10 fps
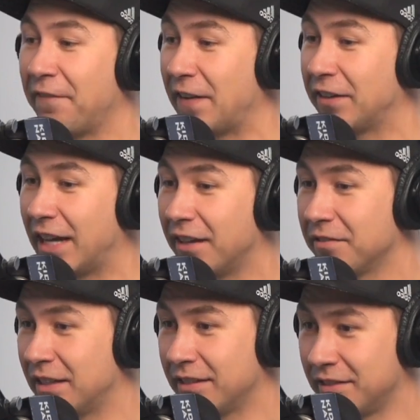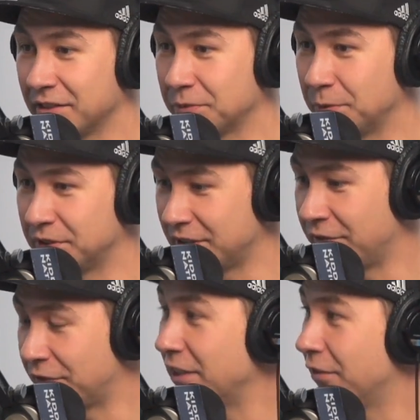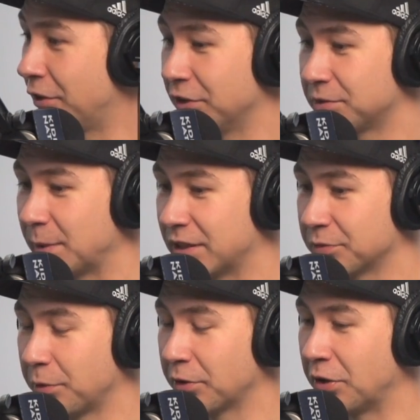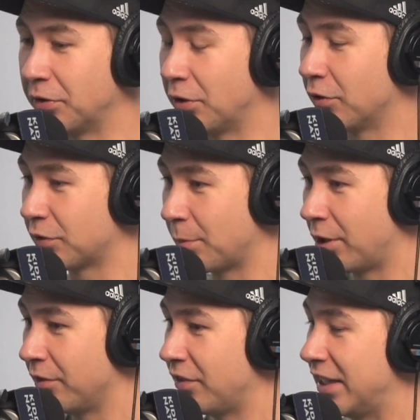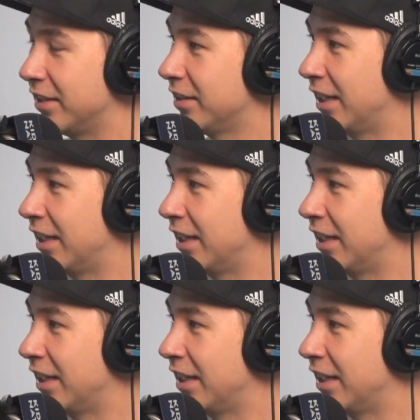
found out that this was a friend of hers because we were going home from our event,